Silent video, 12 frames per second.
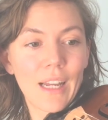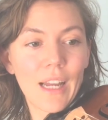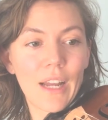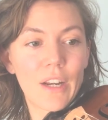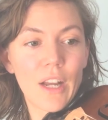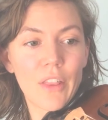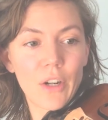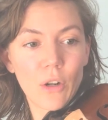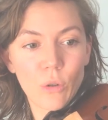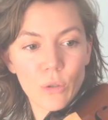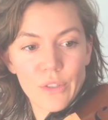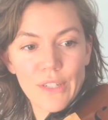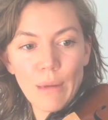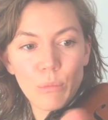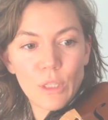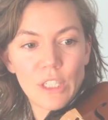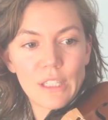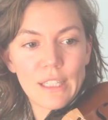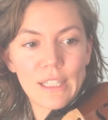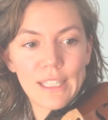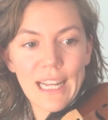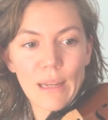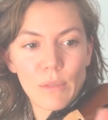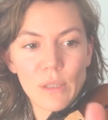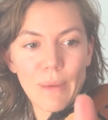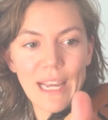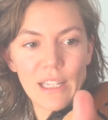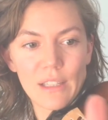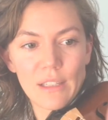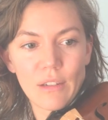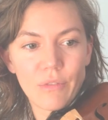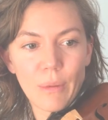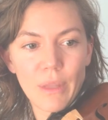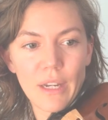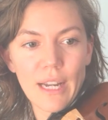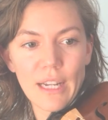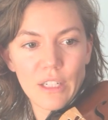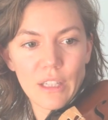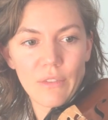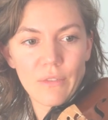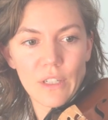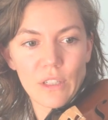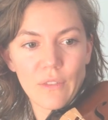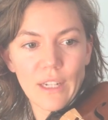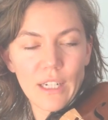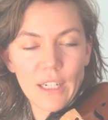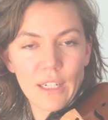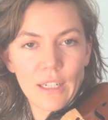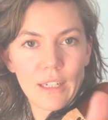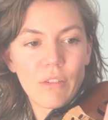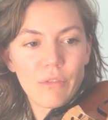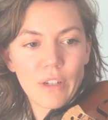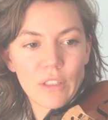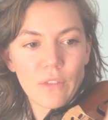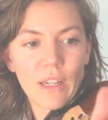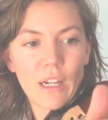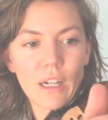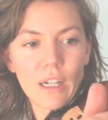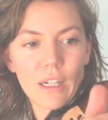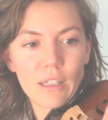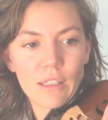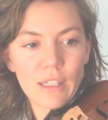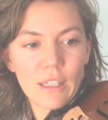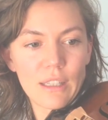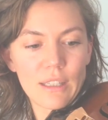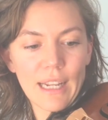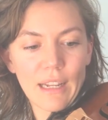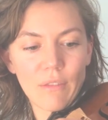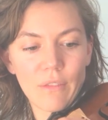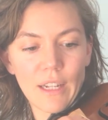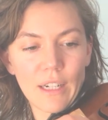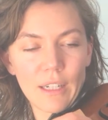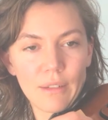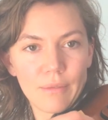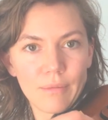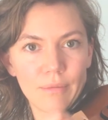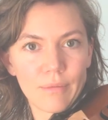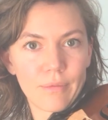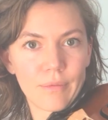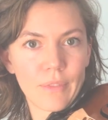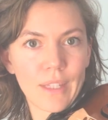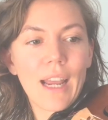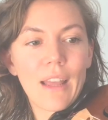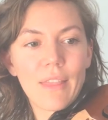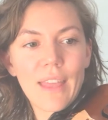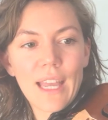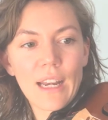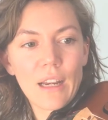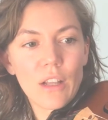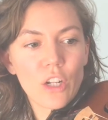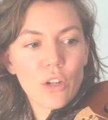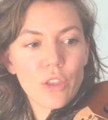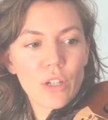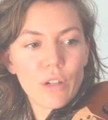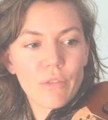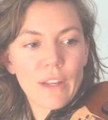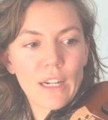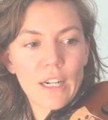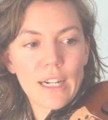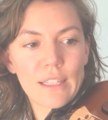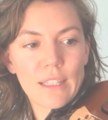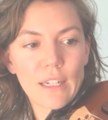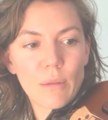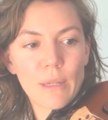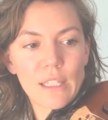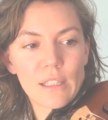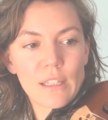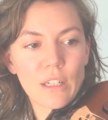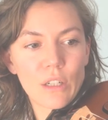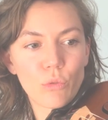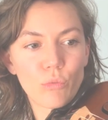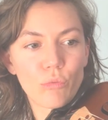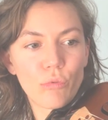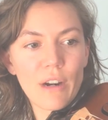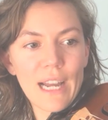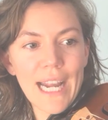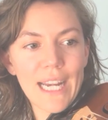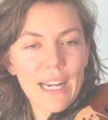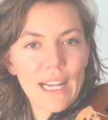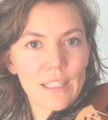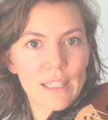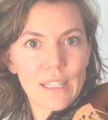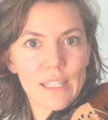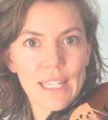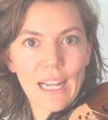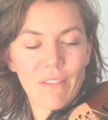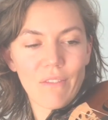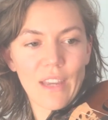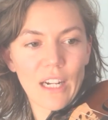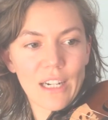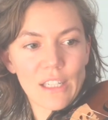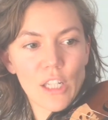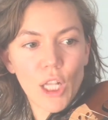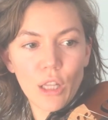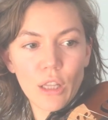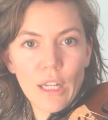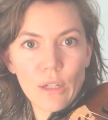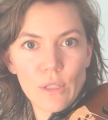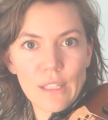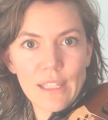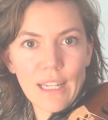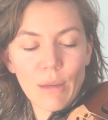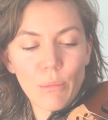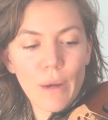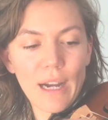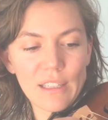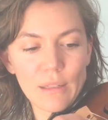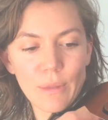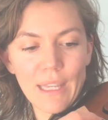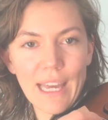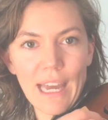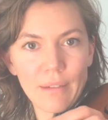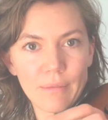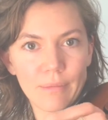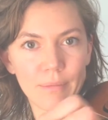another whole step, which is the same space from the nut to the first finger to the second finger, and then your third finger is going to be snuggled right next to the second finger, as close as it can possibly get.